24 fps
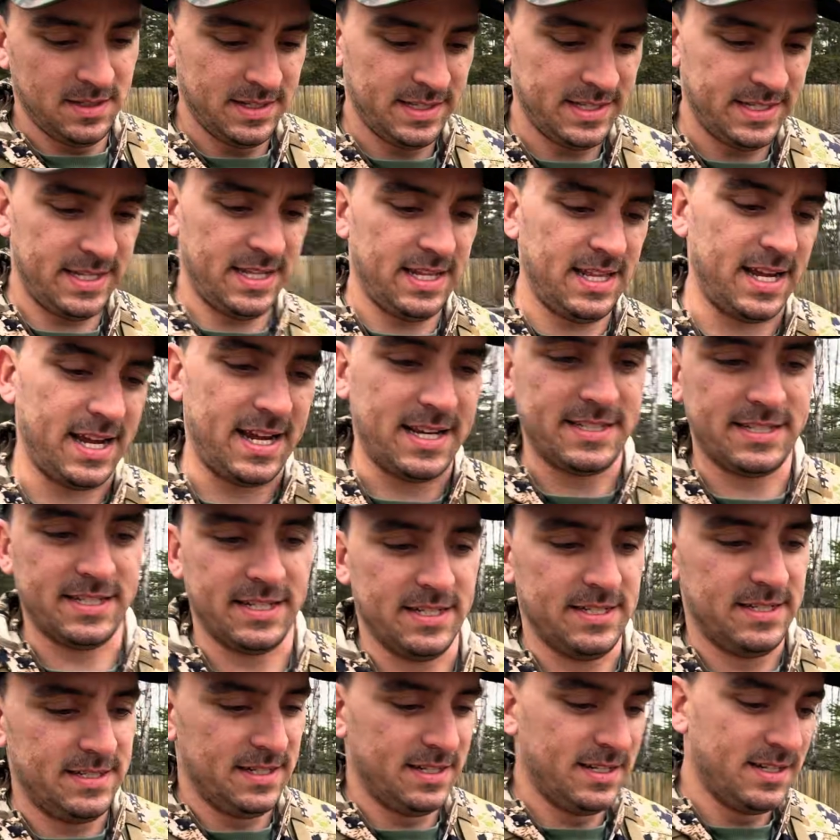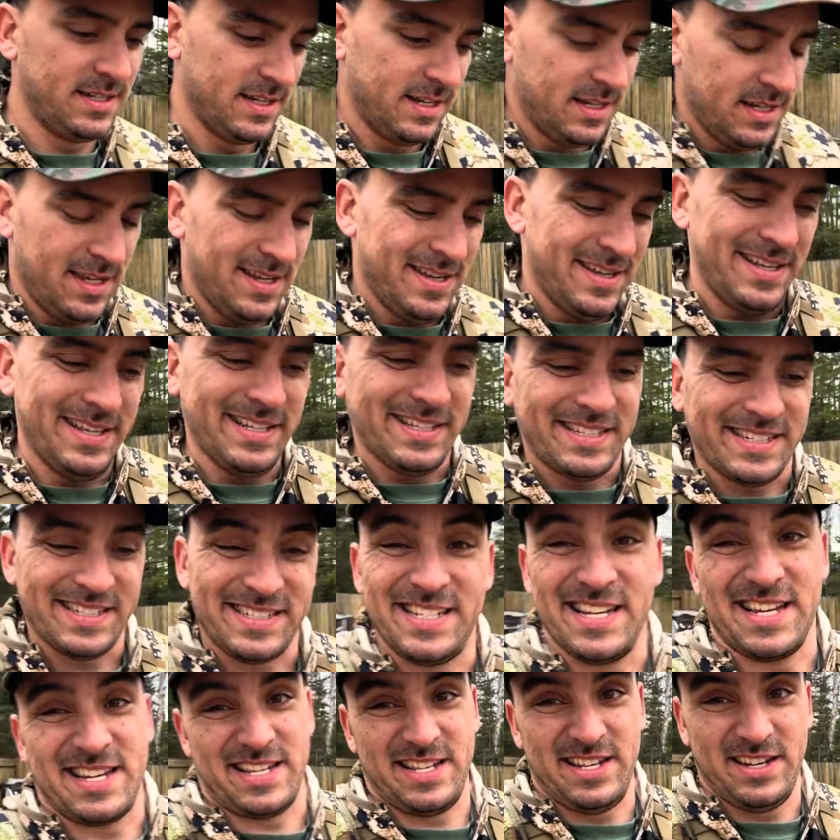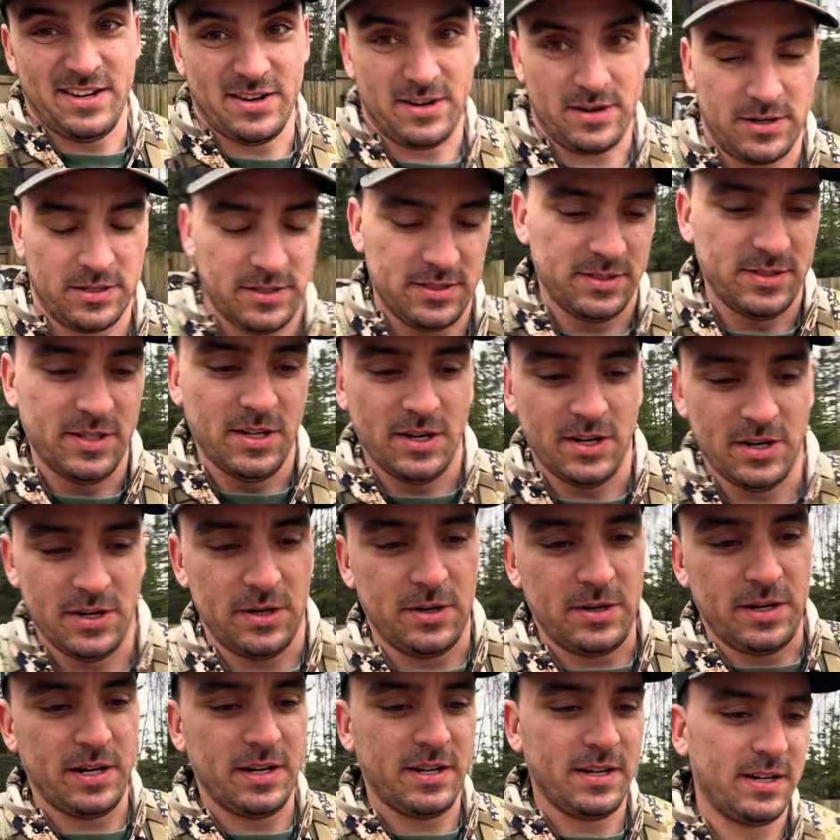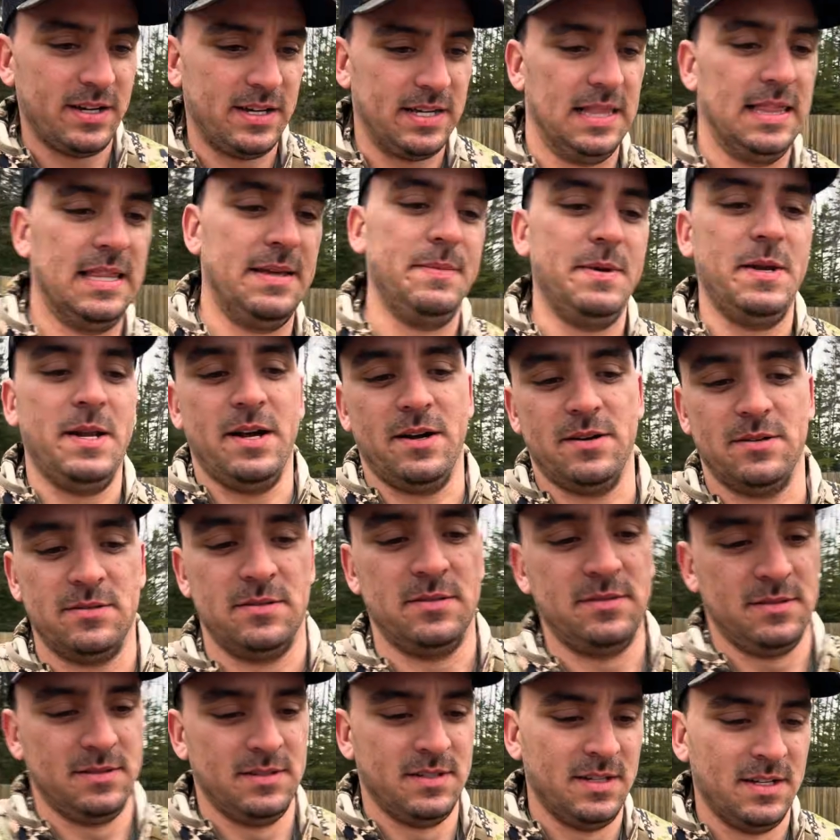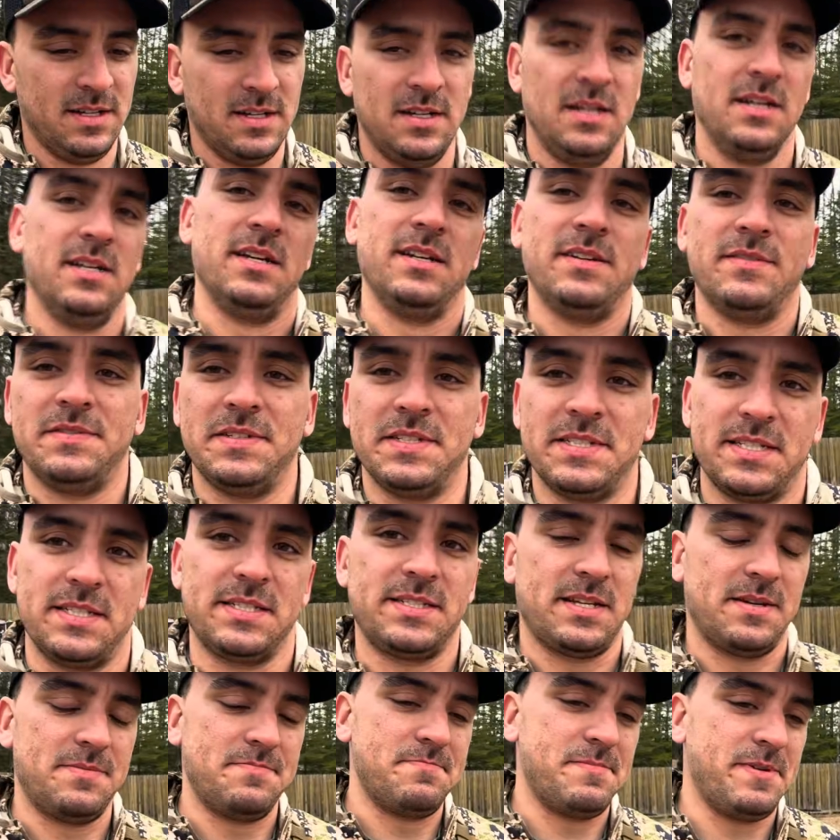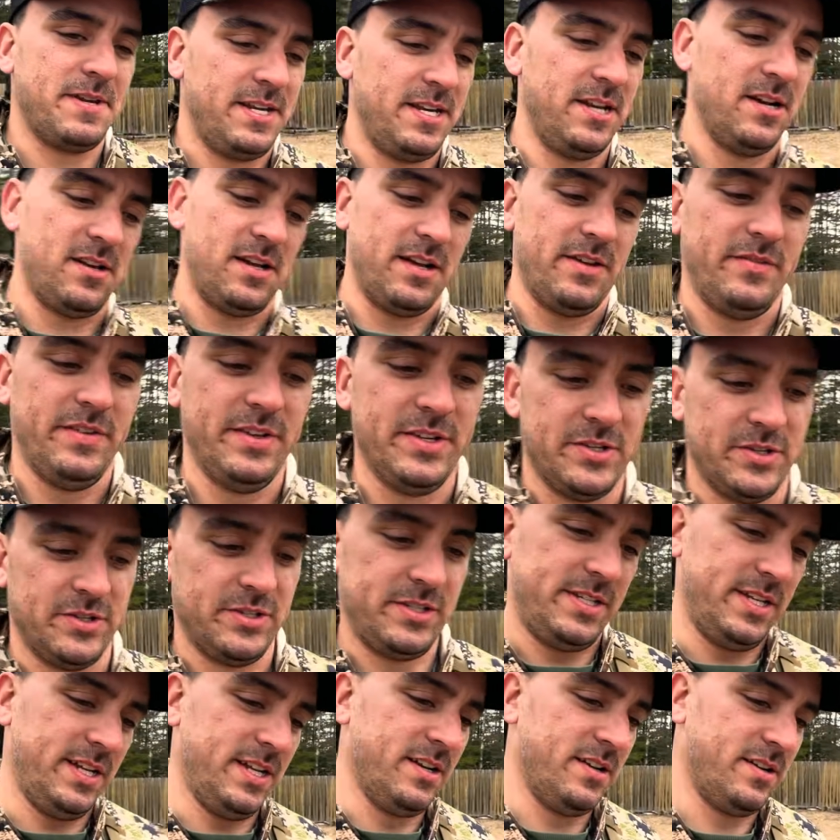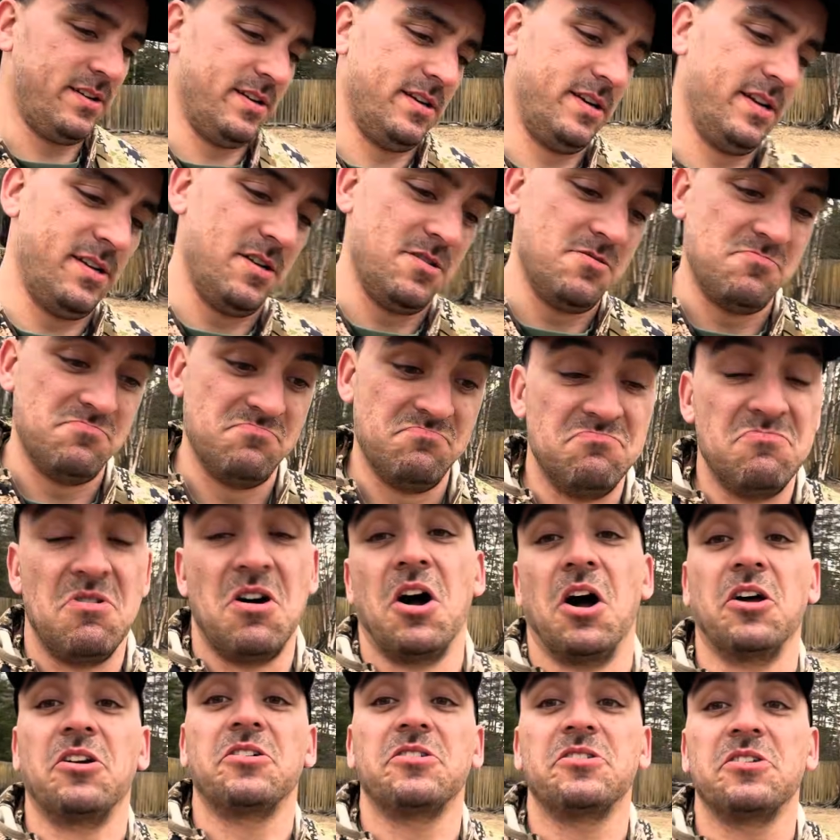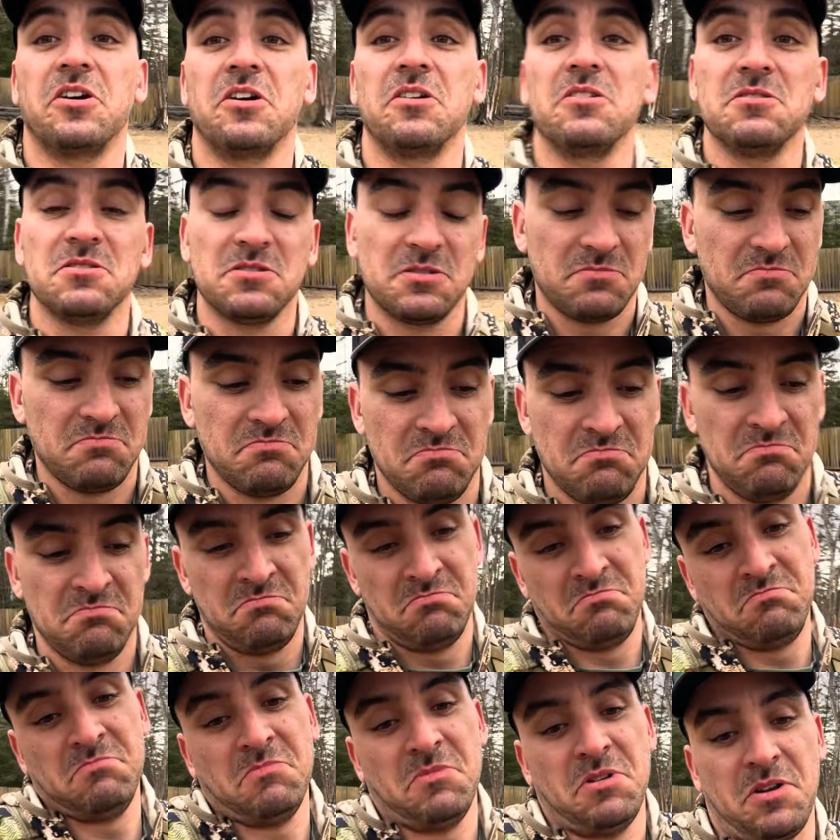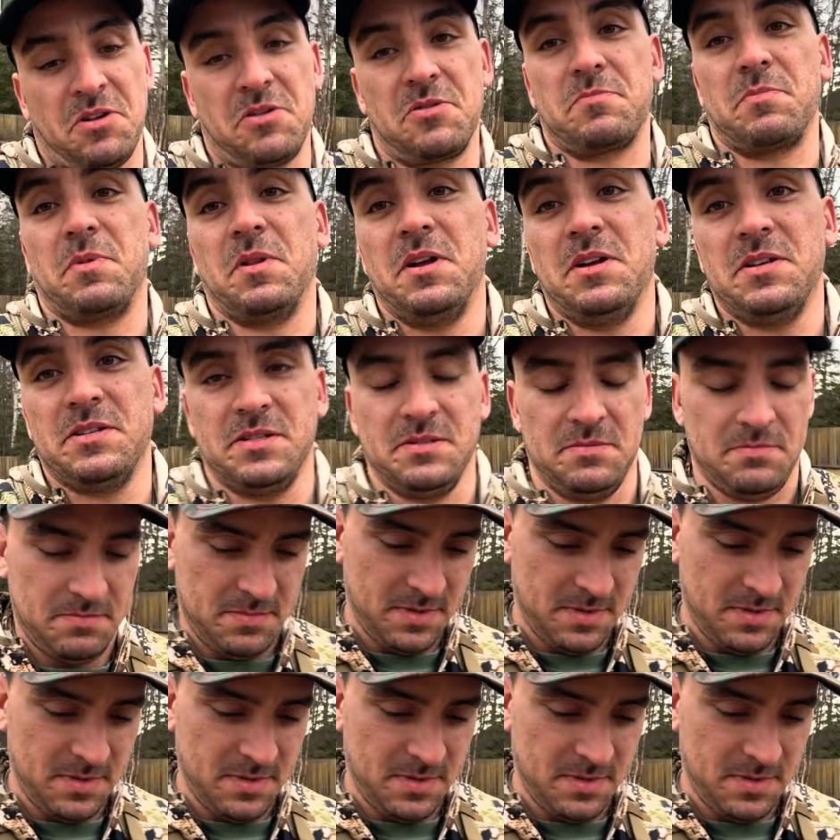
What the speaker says: Now, like I said, this is 60 yards, so let me know if this is something that y'all have interest in on 100 yards, 100 plus.